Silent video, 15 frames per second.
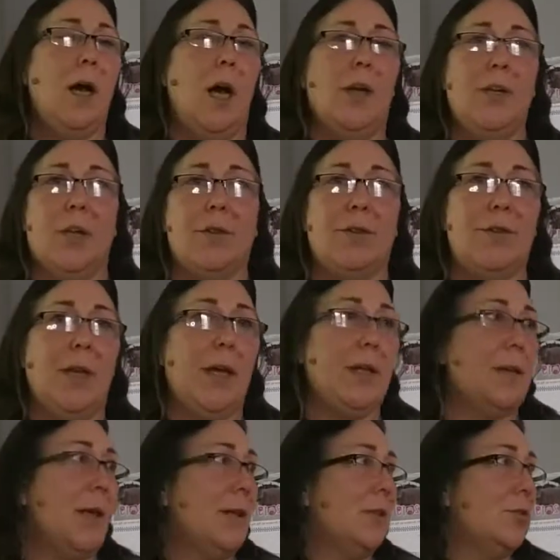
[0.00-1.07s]
Another thing
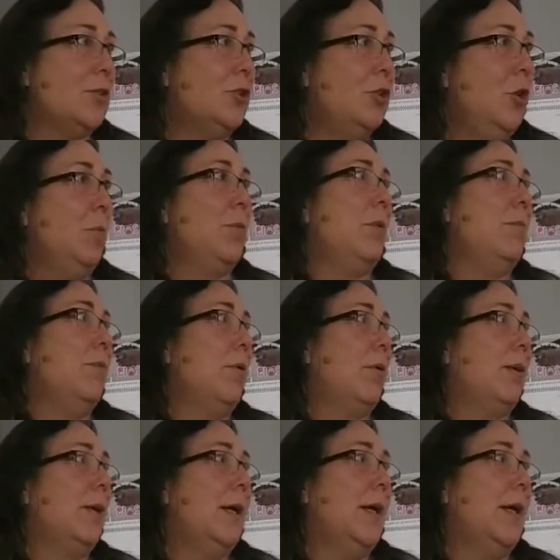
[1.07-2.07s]
that is super important,